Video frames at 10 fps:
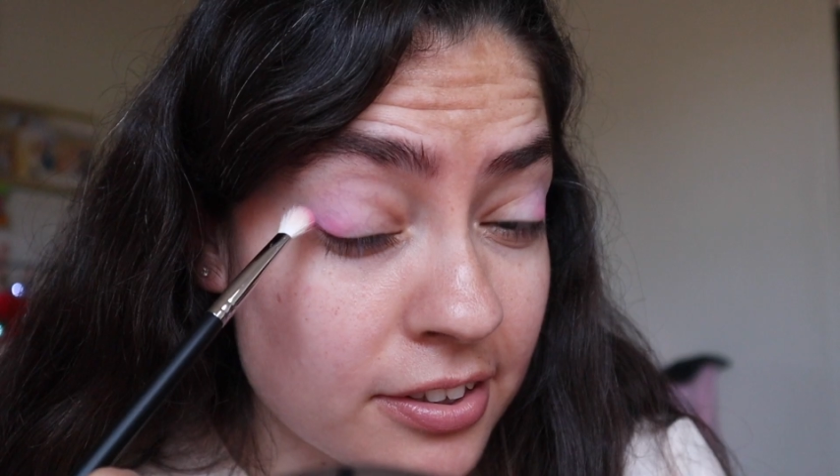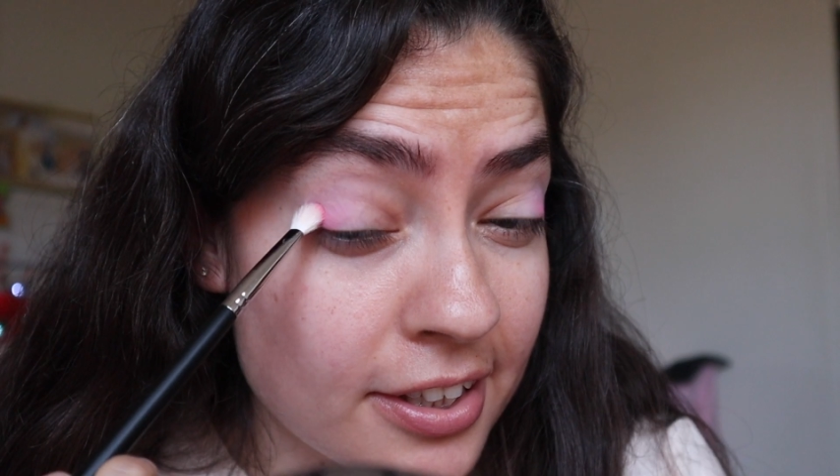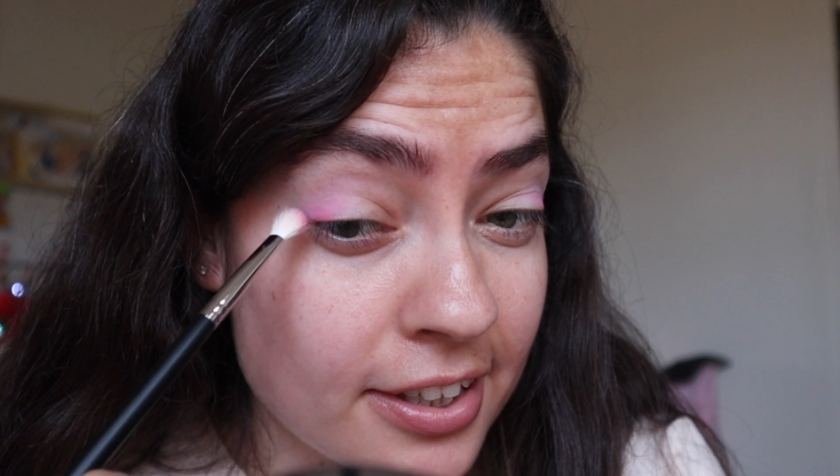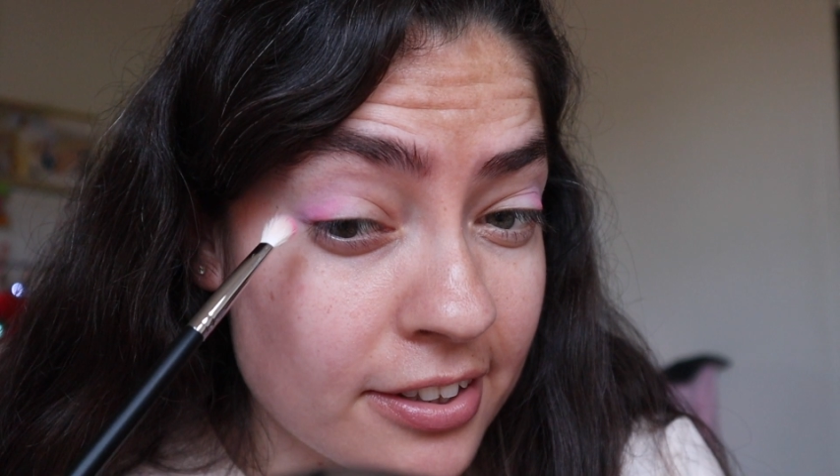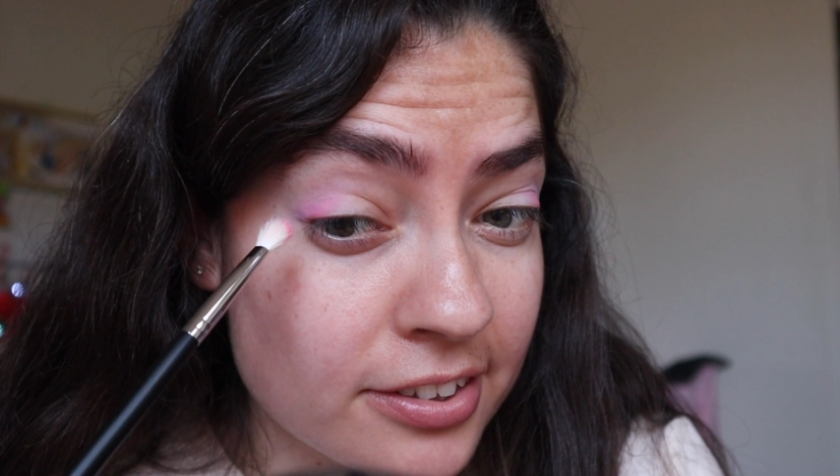
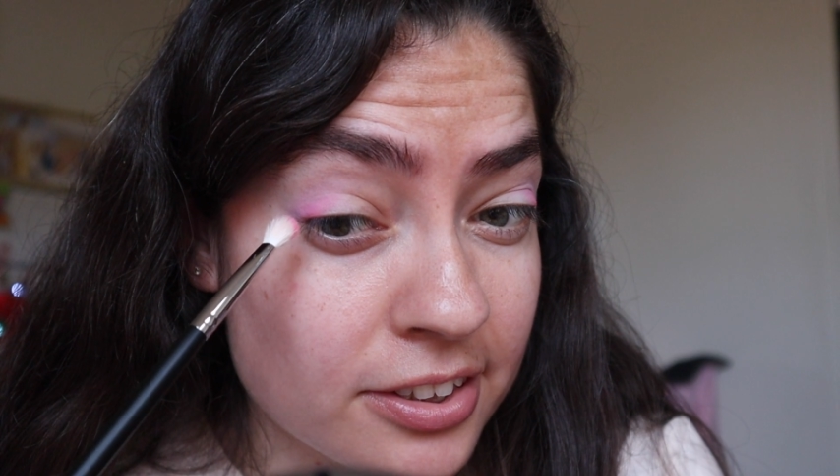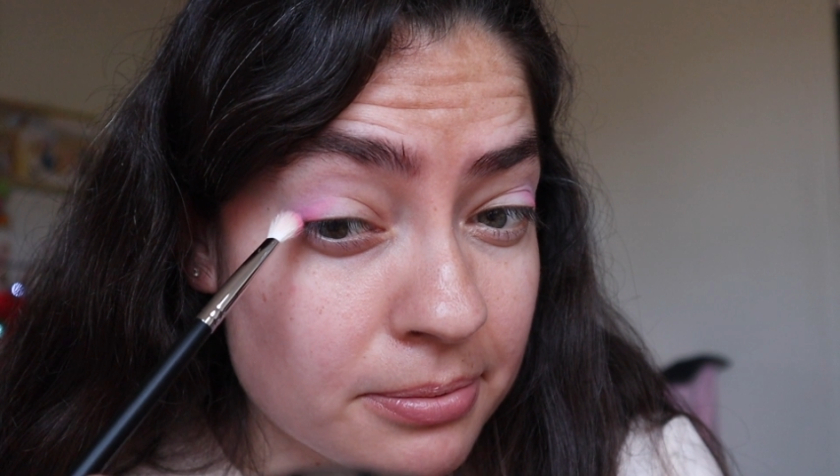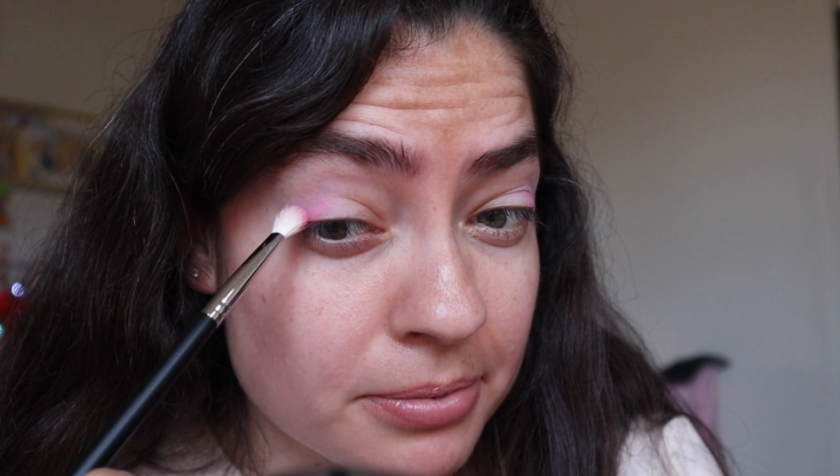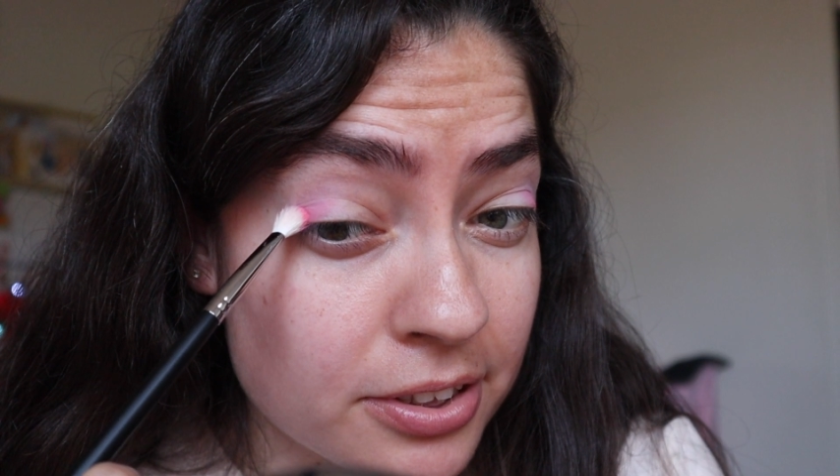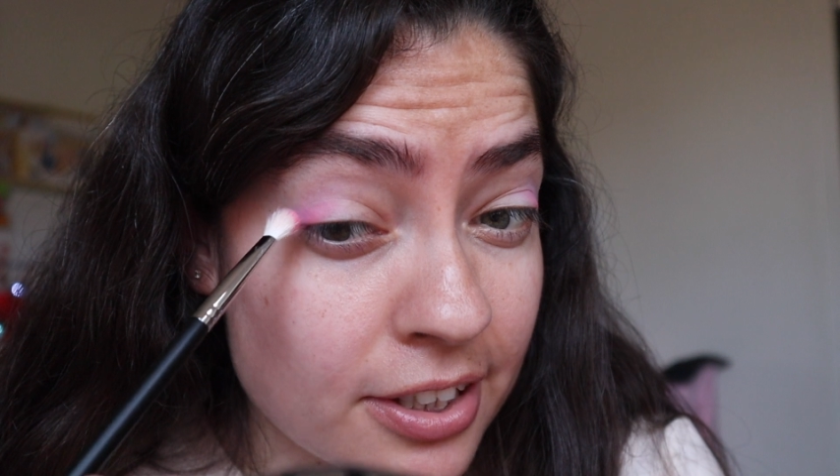that you're
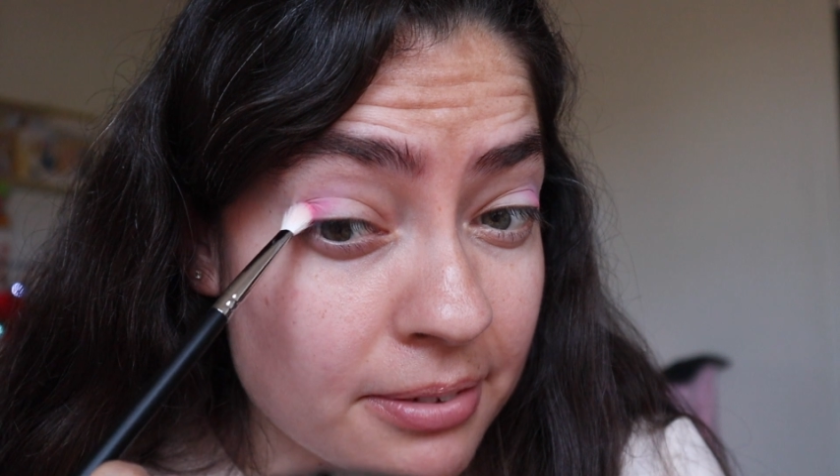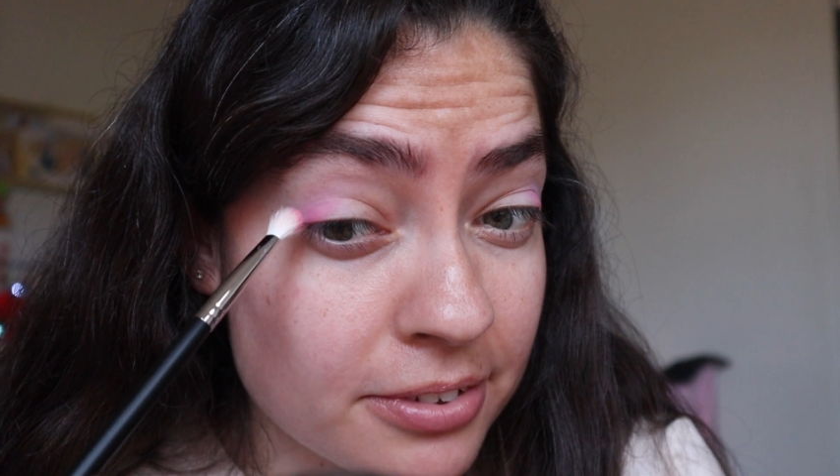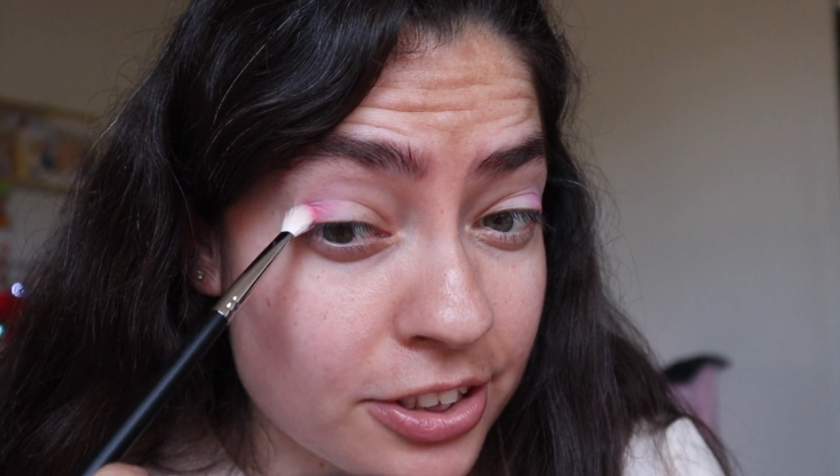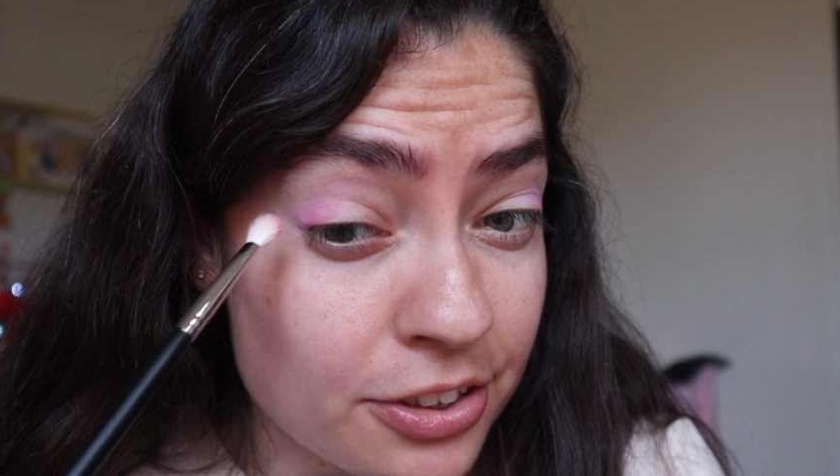subscribed